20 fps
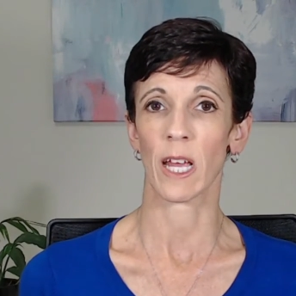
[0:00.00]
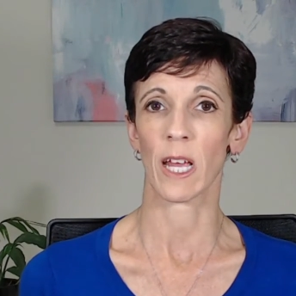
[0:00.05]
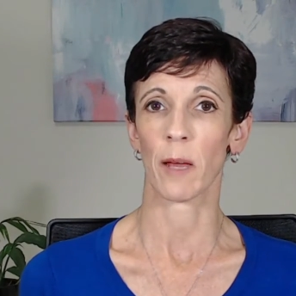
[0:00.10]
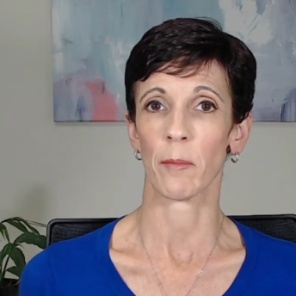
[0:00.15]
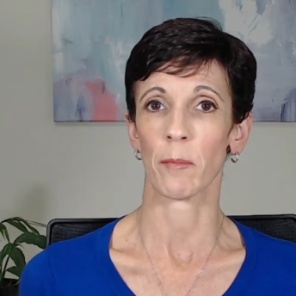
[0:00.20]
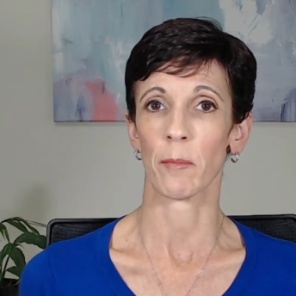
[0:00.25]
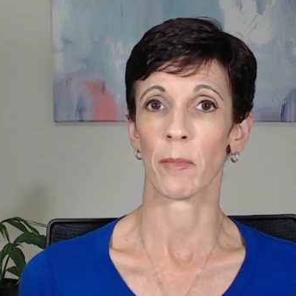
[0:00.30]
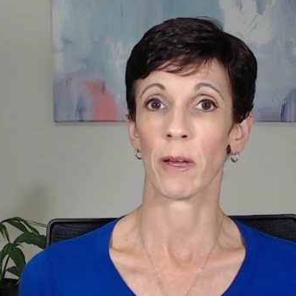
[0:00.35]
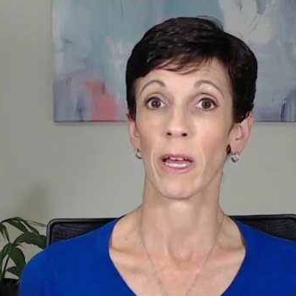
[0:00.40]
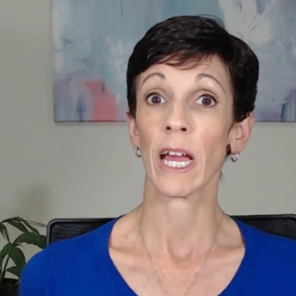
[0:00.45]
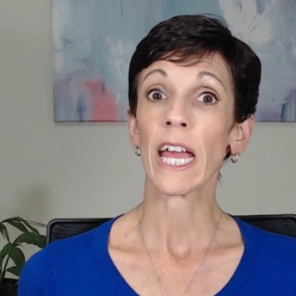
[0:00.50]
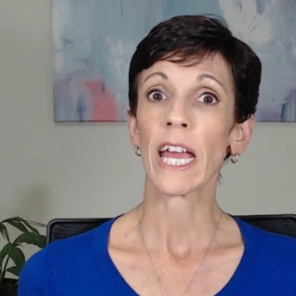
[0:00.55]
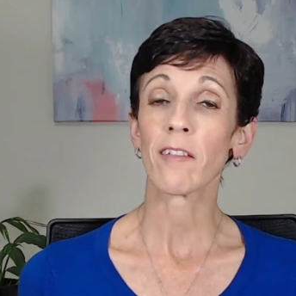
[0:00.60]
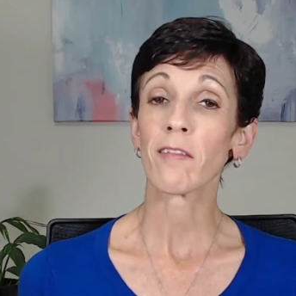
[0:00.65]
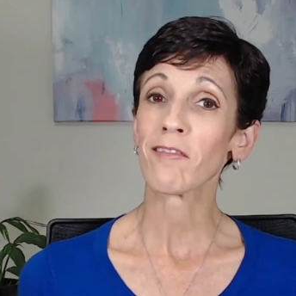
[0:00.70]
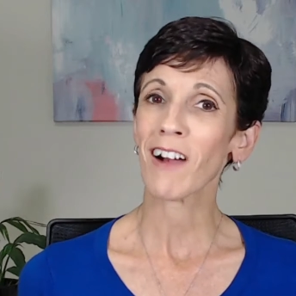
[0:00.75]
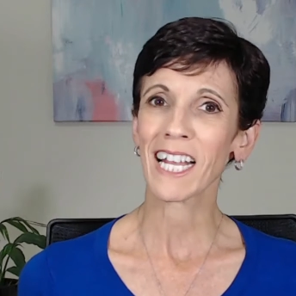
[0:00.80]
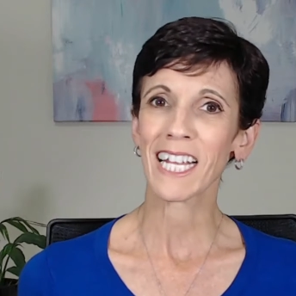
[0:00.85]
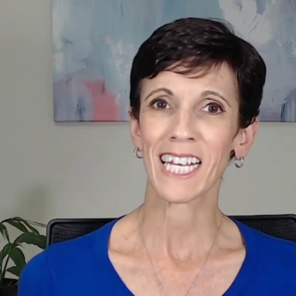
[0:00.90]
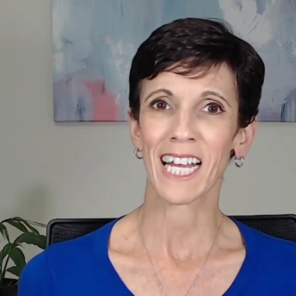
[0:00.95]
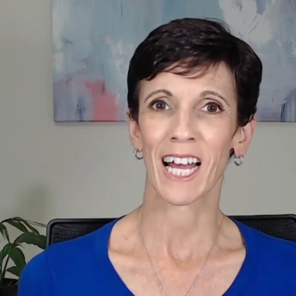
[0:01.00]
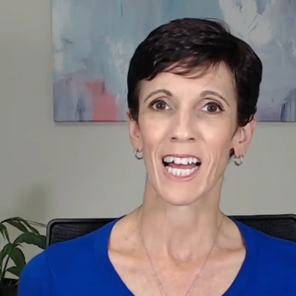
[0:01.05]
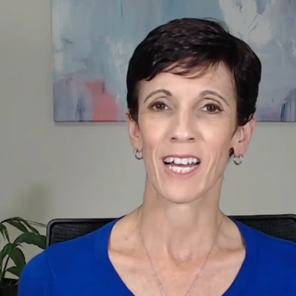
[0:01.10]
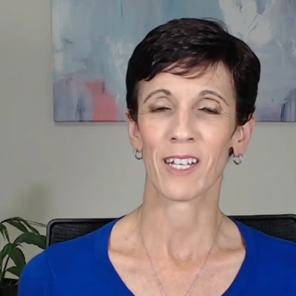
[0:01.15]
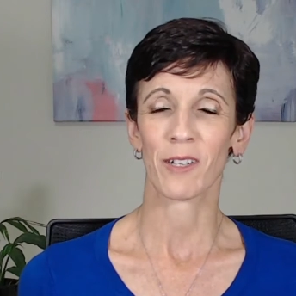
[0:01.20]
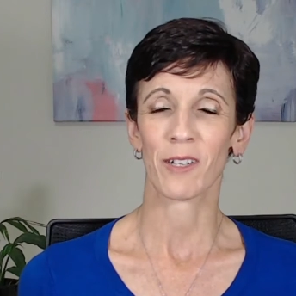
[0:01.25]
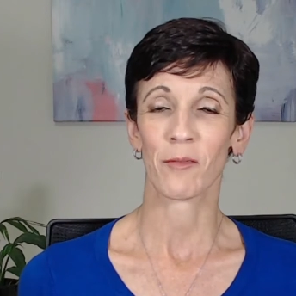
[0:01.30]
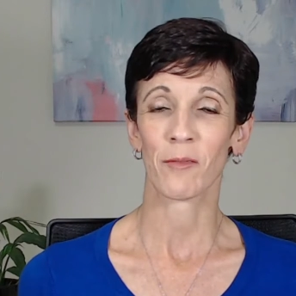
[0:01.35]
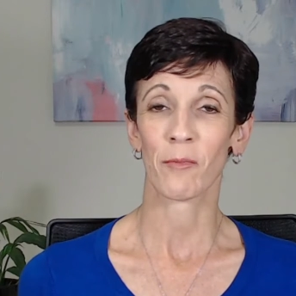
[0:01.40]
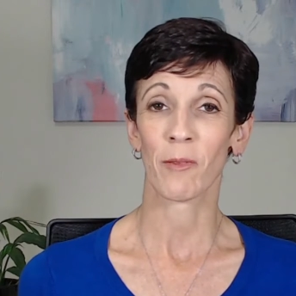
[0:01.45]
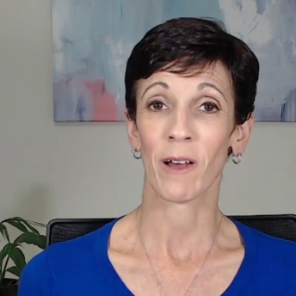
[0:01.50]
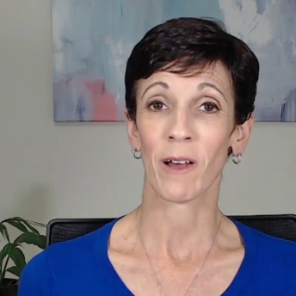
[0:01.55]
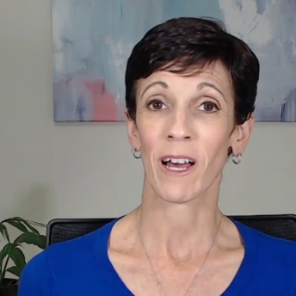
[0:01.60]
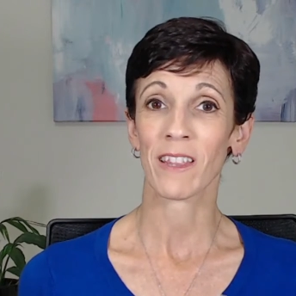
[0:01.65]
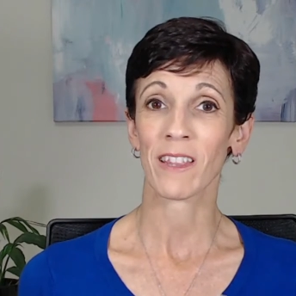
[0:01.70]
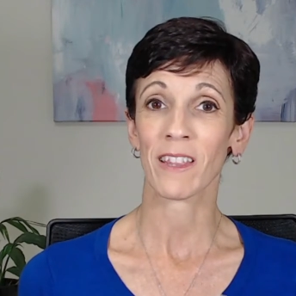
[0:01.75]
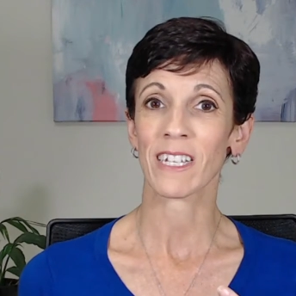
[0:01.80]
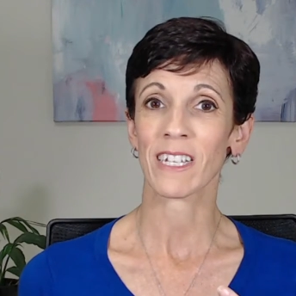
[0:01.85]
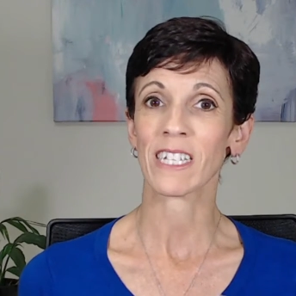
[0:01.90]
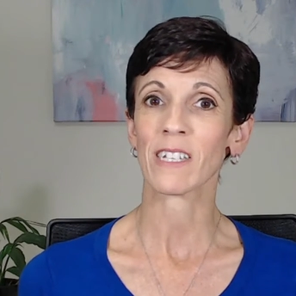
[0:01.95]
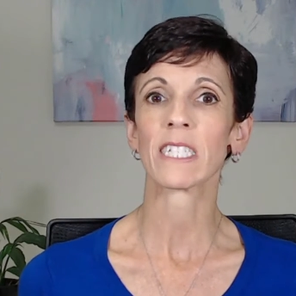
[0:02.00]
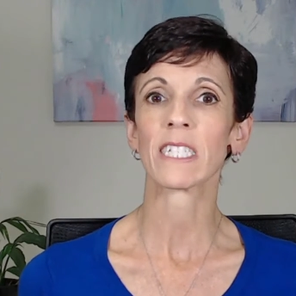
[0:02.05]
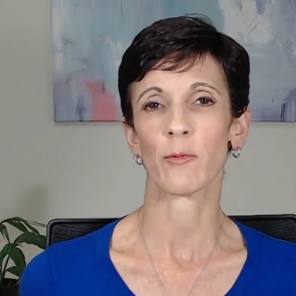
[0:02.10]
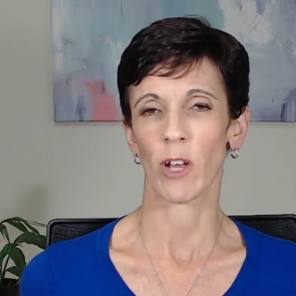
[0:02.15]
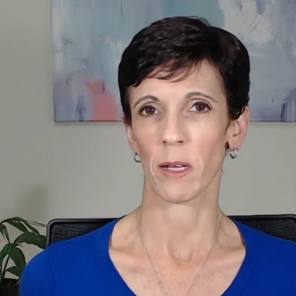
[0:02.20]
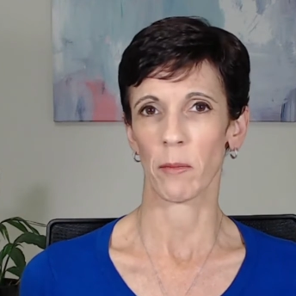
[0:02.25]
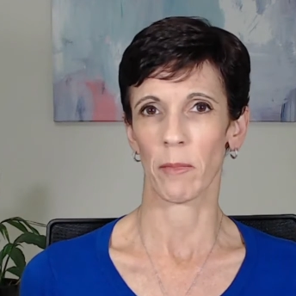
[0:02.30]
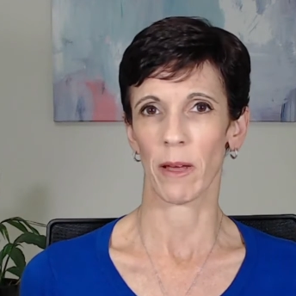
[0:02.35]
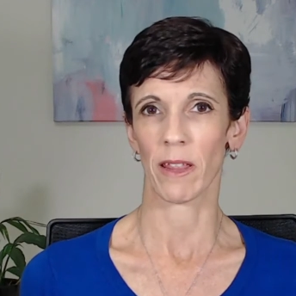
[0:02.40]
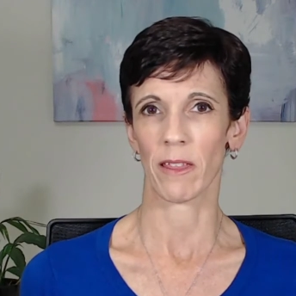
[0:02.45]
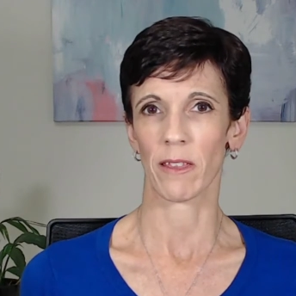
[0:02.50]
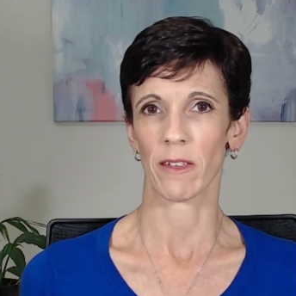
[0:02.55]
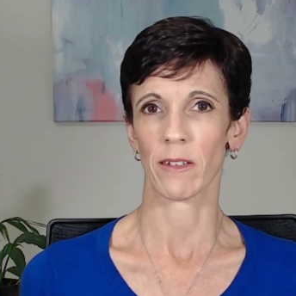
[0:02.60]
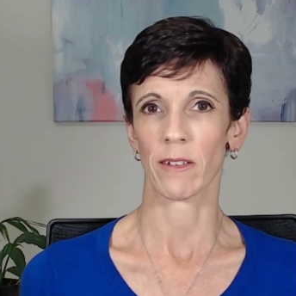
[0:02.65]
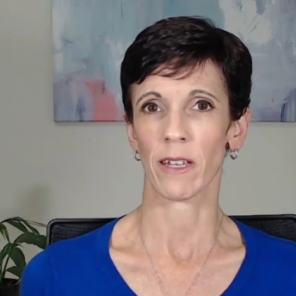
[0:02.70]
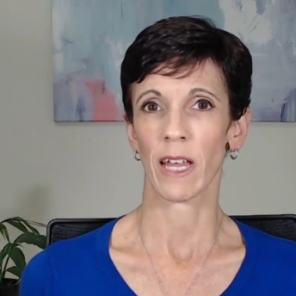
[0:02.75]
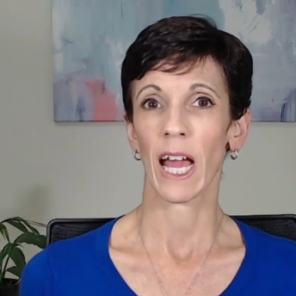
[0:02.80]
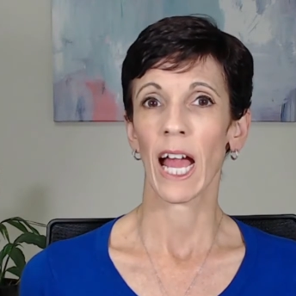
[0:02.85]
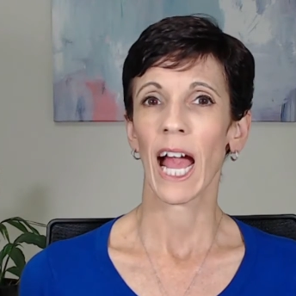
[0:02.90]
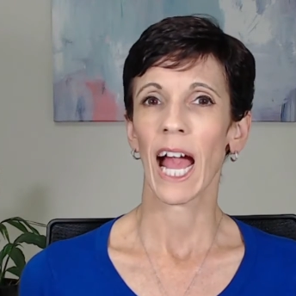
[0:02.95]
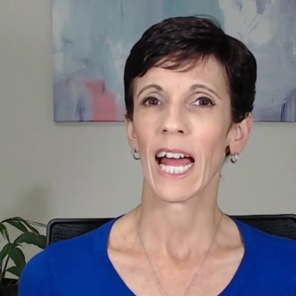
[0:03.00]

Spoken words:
in finding out about the different sleep training methods